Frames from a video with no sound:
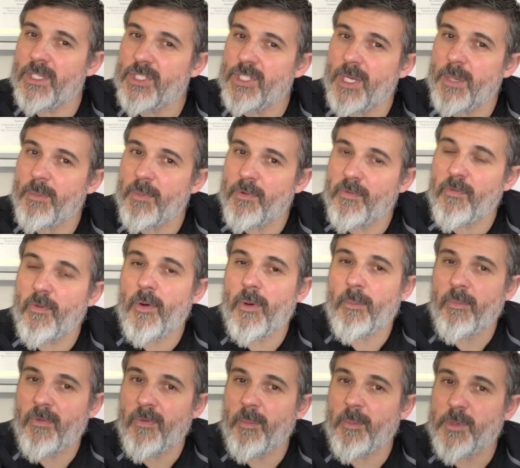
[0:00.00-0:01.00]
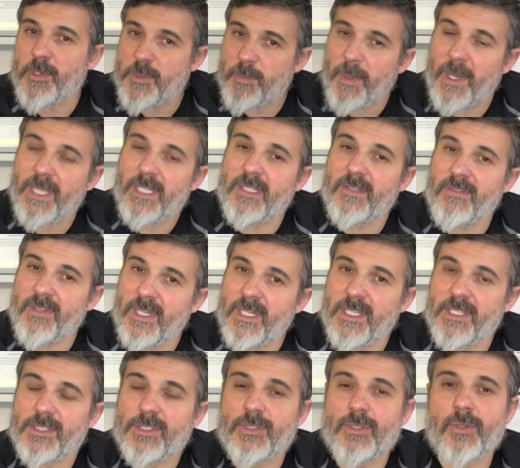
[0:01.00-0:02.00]
shape, or form. From perspective, it
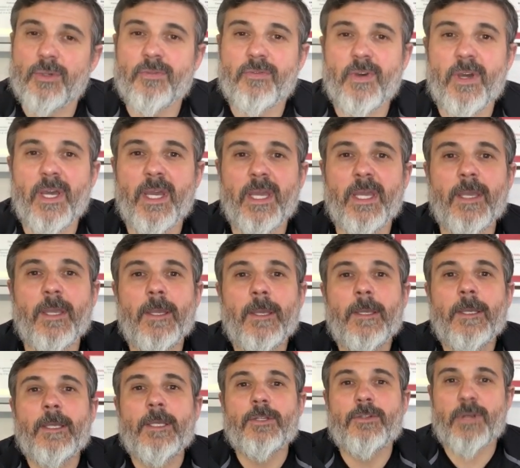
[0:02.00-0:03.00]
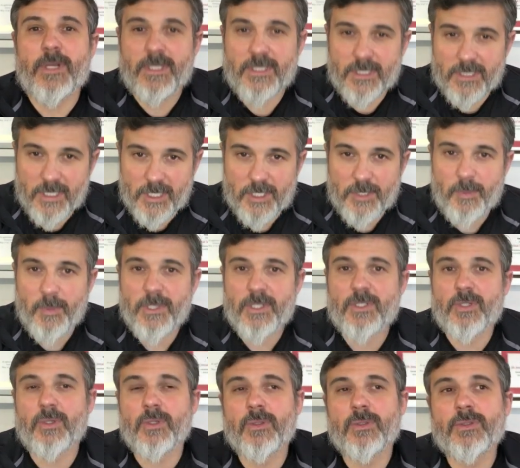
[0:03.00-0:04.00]
is. So if I try to touch my
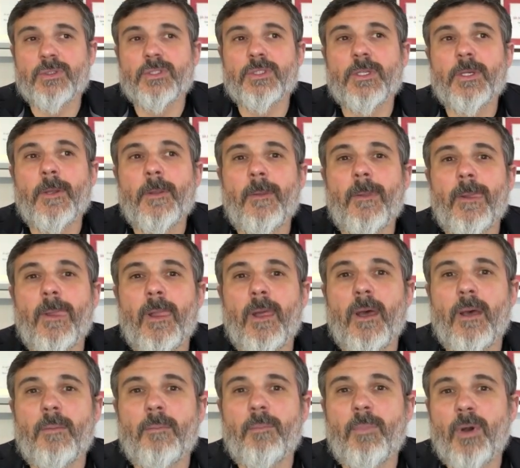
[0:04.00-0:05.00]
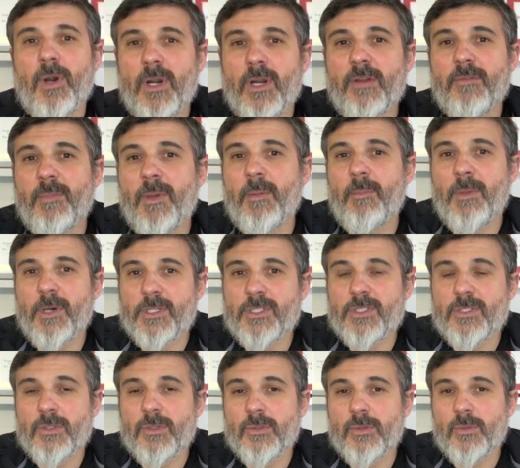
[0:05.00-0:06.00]
toes, part of my
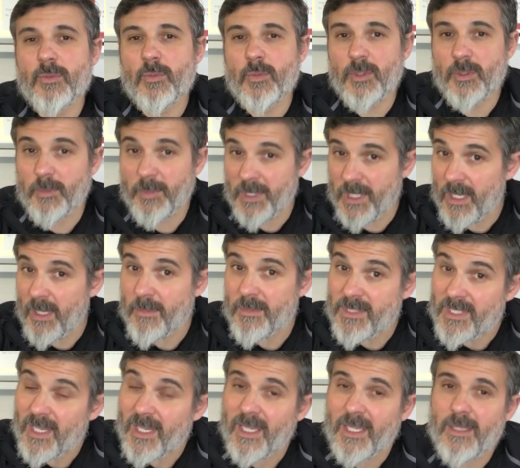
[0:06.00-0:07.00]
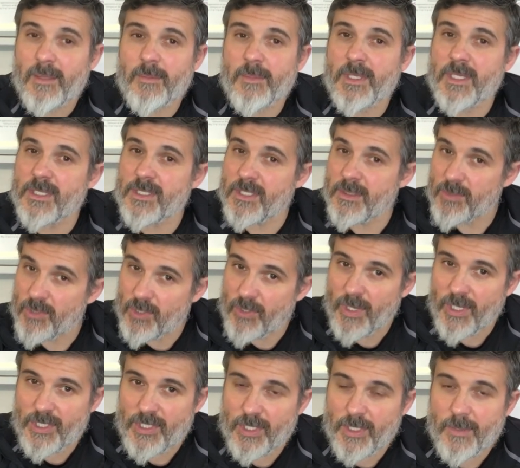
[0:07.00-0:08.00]
muscle will become tight because I'm
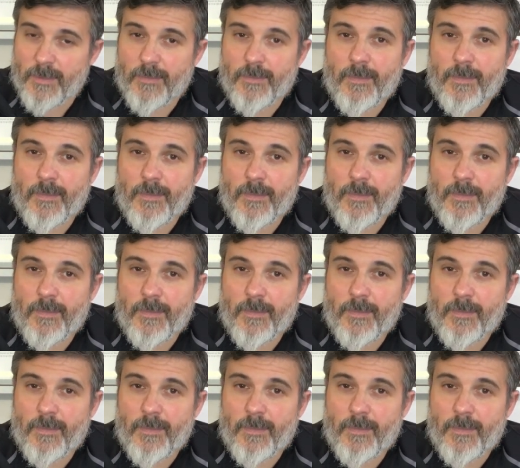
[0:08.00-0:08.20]
stretching.